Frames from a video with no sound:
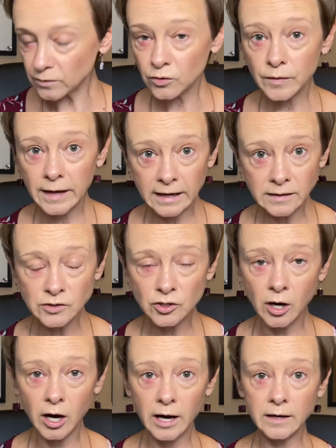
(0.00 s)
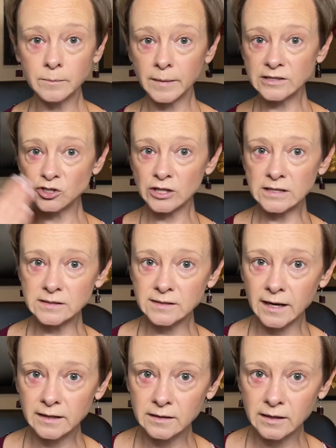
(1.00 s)
so that has got my cheeks
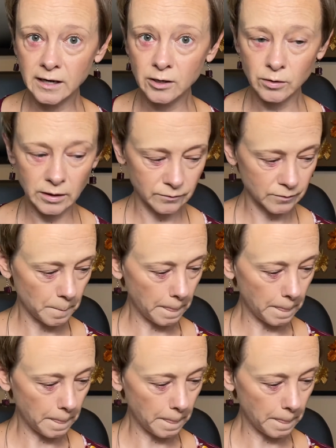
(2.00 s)
taken care of.